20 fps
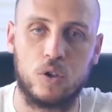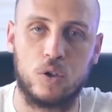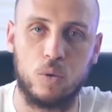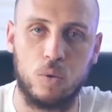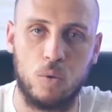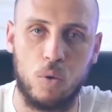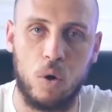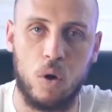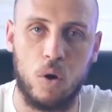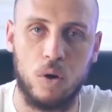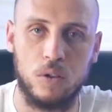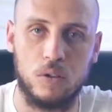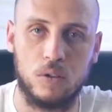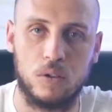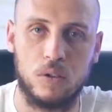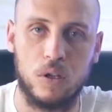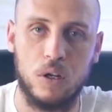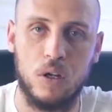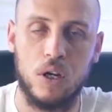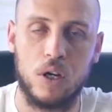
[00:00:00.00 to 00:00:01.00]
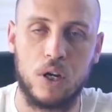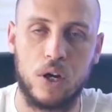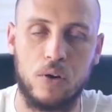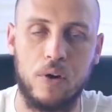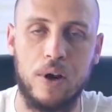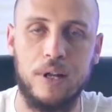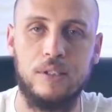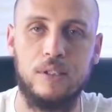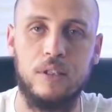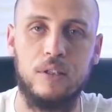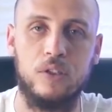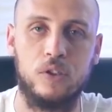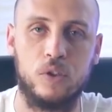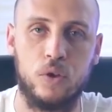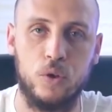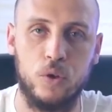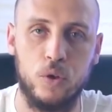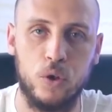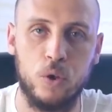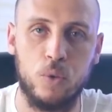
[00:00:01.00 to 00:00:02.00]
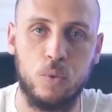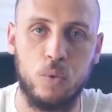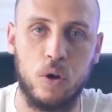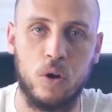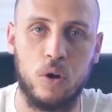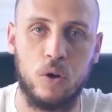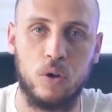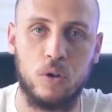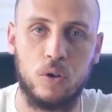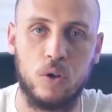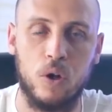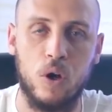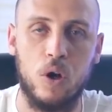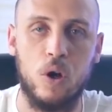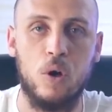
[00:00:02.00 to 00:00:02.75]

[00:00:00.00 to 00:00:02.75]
towards creating this new world